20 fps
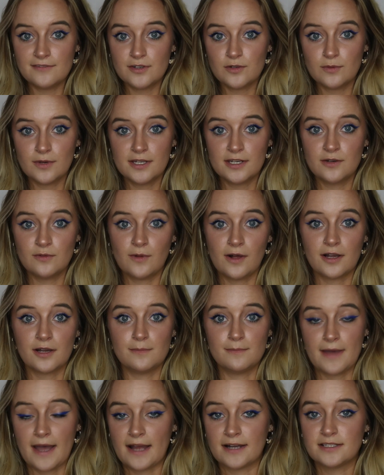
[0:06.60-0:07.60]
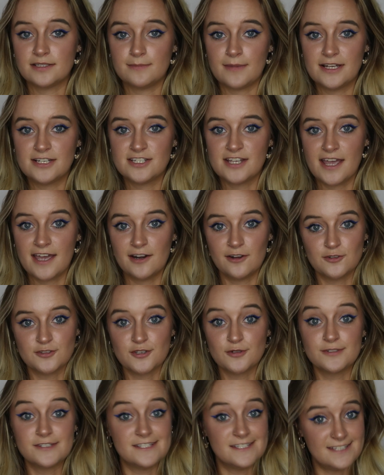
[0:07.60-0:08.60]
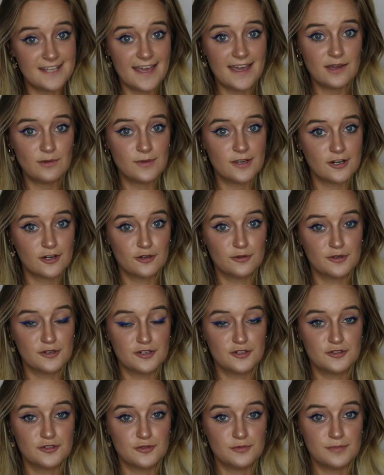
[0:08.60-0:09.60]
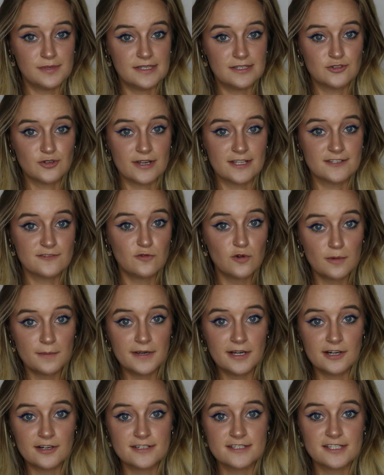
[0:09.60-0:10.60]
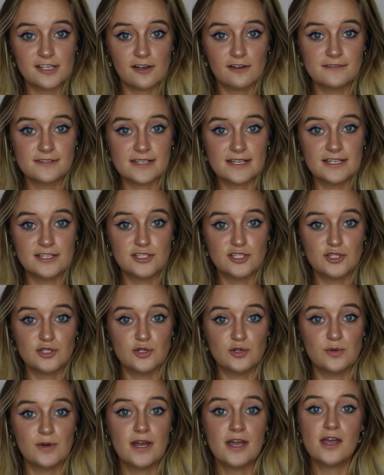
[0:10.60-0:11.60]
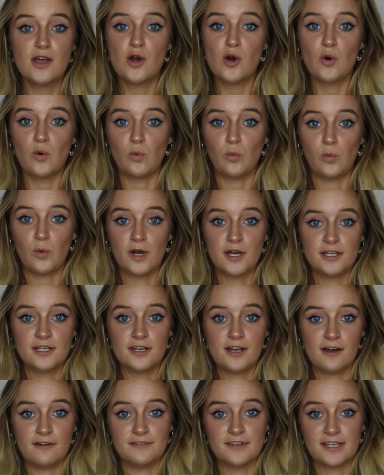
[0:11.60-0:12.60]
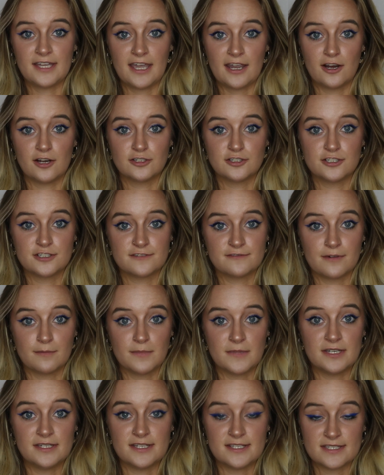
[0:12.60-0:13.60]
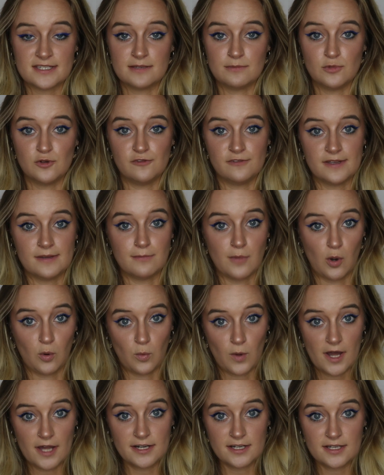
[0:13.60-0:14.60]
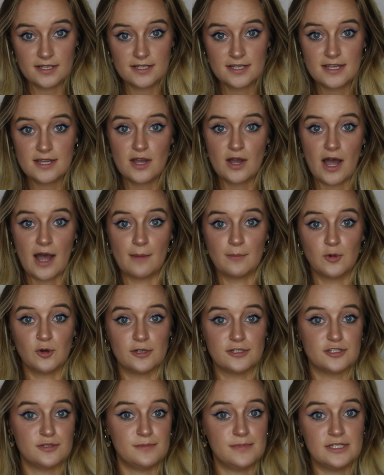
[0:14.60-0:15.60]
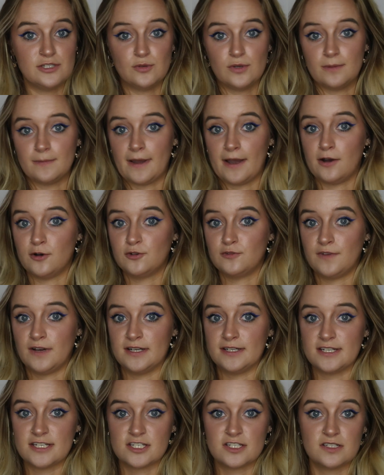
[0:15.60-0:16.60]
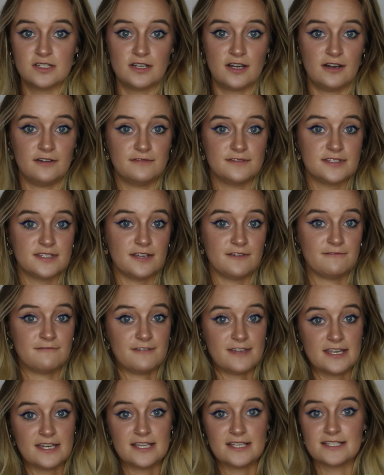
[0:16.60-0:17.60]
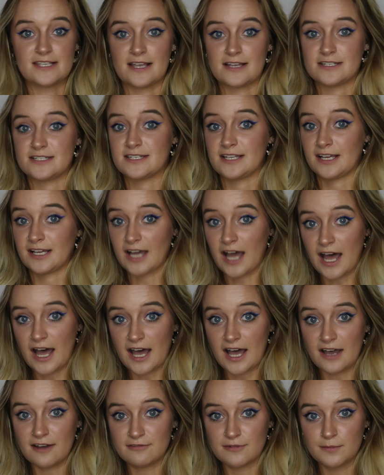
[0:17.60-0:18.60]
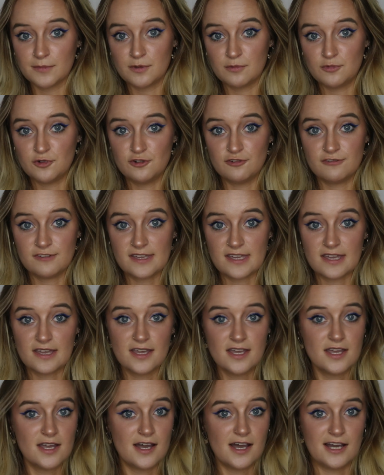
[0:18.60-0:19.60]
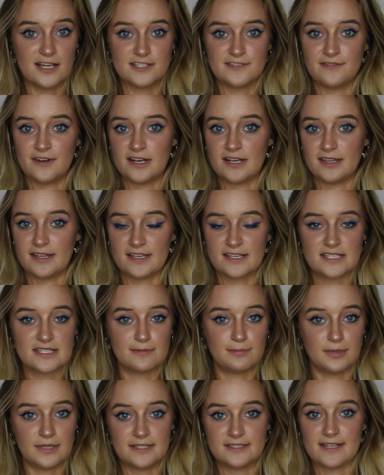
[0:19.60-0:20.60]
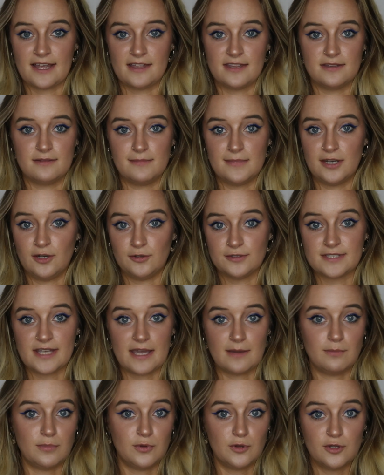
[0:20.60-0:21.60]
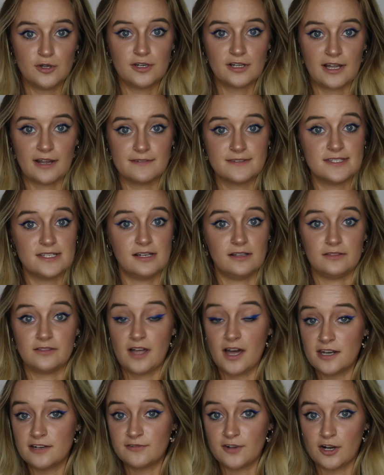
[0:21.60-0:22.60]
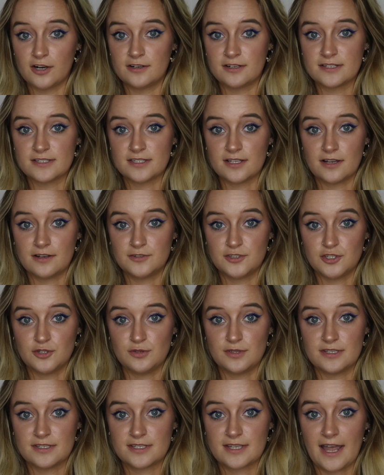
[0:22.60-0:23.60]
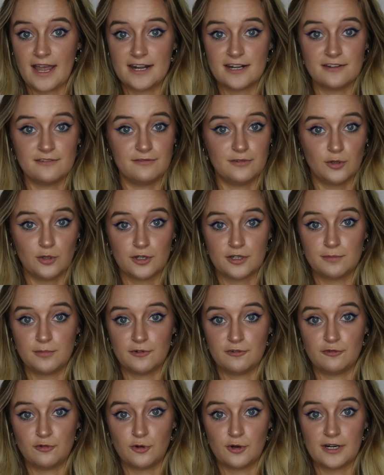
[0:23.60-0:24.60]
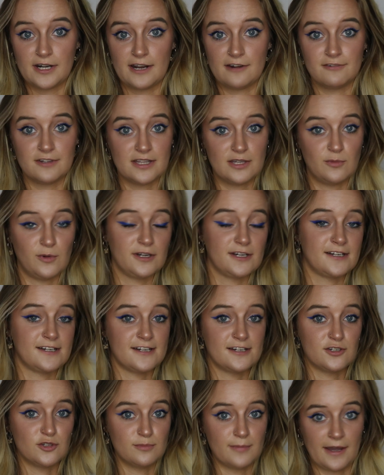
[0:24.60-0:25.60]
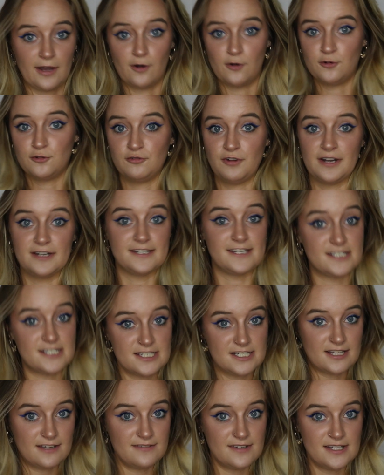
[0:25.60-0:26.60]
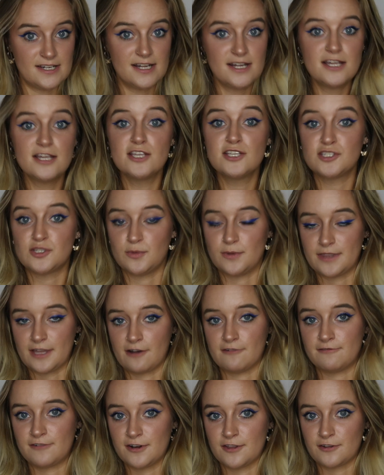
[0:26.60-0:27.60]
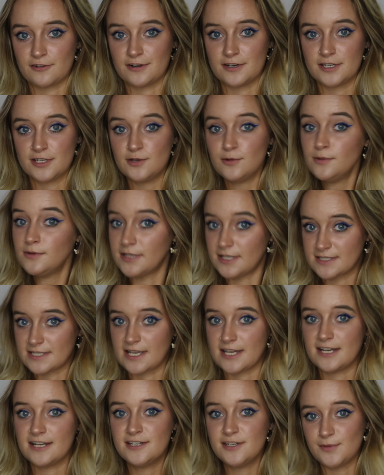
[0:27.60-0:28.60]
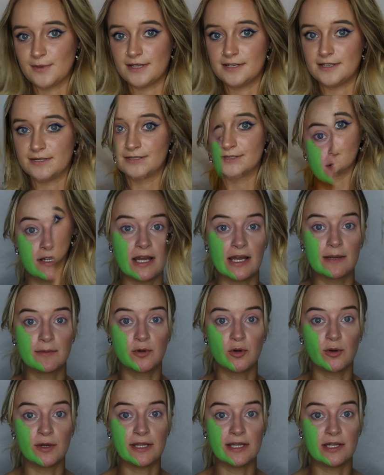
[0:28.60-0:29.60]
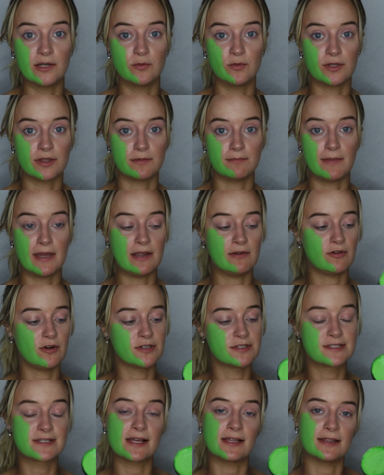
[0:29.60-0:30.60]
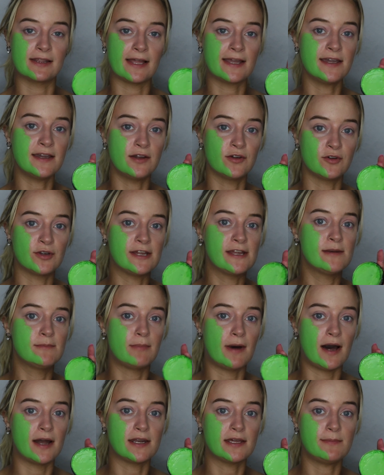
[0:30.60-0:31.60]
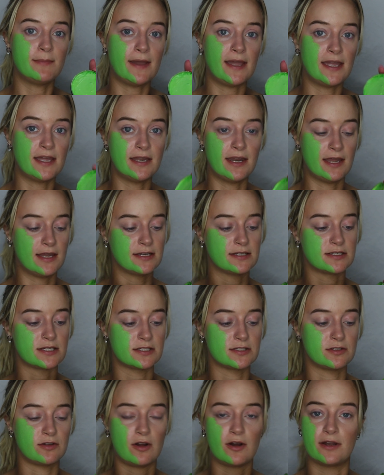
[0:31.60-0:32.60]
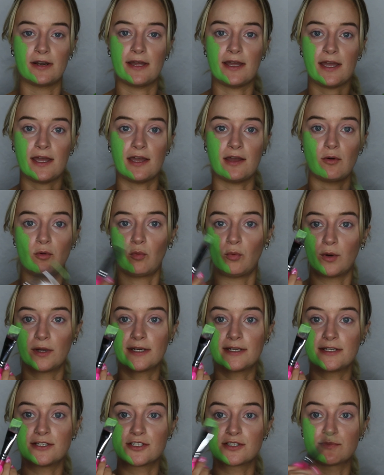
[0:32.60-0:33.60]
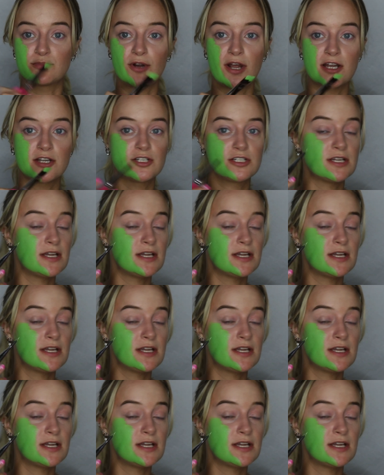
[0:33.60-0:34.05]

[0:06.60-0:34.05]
everyone and welcome back to my channel. So today we are going to be transforming ourselves into one of the characters from the Disney movie Moana. I'm going to be doing my own rendition of Te Fiti / Te Ka from the movie. It's a very split down the middle type look. I've seen a lot of artists do this kind of look before and I really wanted to do my own rendition of it. So without further ado, let's get into it. This look I'm going in with Mayron's light green body paint and just on a 1-inch brush.